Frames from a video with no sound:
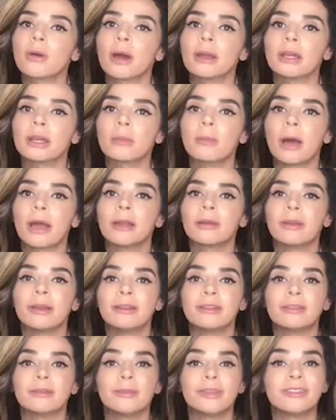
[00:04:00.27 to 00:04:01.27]
chronic
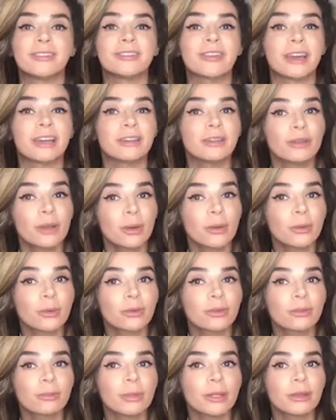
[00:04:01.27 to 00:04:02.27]
migraine is
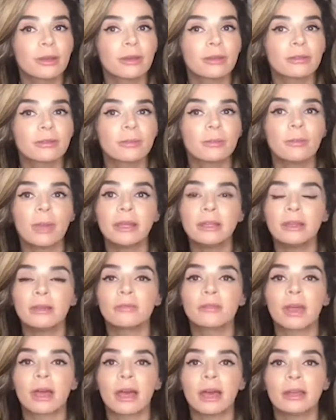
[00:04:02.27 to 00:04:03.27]
misdiagnosed because many
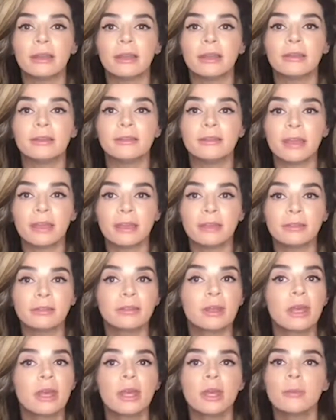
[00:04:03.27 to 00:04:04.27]
of the headache
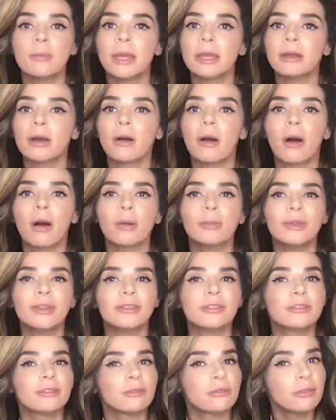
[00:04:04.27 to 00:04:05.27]
days may not all
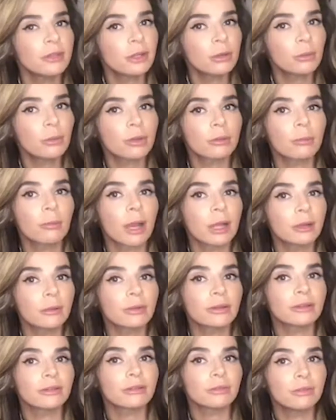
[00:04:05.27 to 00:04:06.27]
be severe with
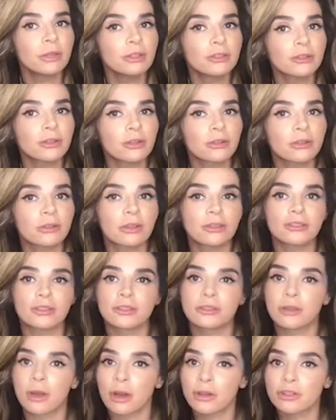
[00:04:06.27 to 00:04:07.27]
migrainous features such
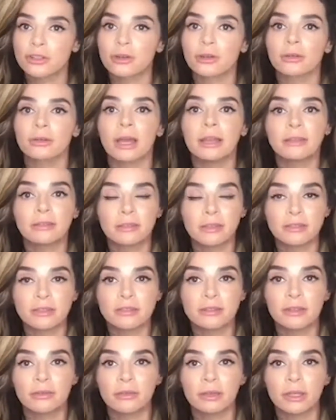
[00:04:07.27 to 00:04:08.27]
as nausea or light
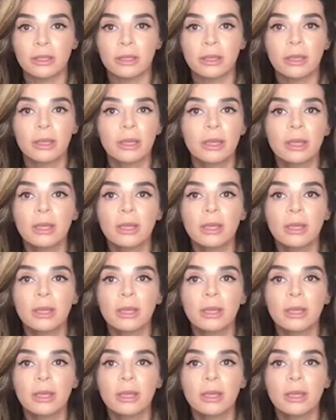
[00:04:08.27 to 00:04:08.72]
sensitivity.